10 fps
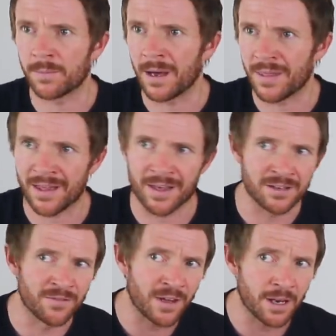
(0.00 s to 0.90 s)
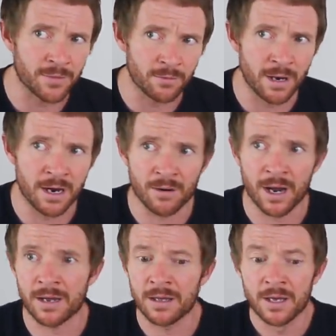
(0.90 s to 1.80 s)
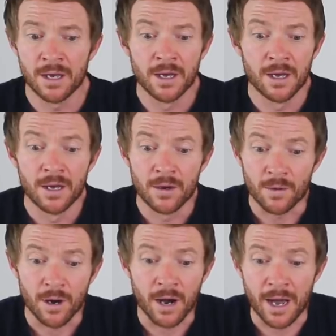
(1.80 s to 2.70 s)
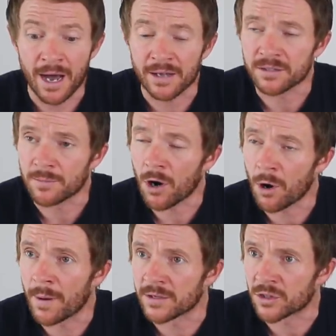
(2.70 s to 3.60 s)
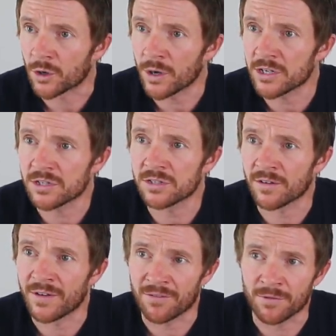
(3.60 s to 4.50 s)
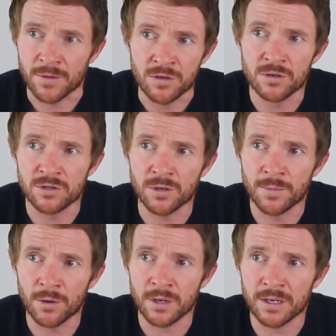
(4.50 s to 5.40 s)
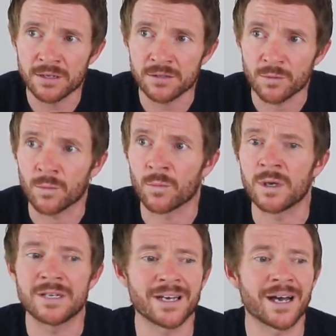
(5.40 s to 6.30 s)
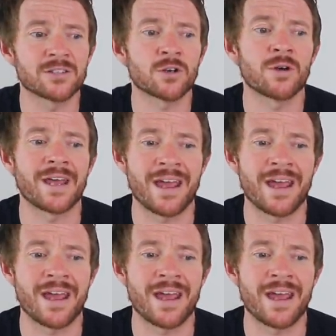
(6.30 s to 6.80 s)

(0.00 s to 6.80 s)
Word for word: about how they developed the Rere. I asked them a whole bunch of questions I've had from the YouTube audience. We touch on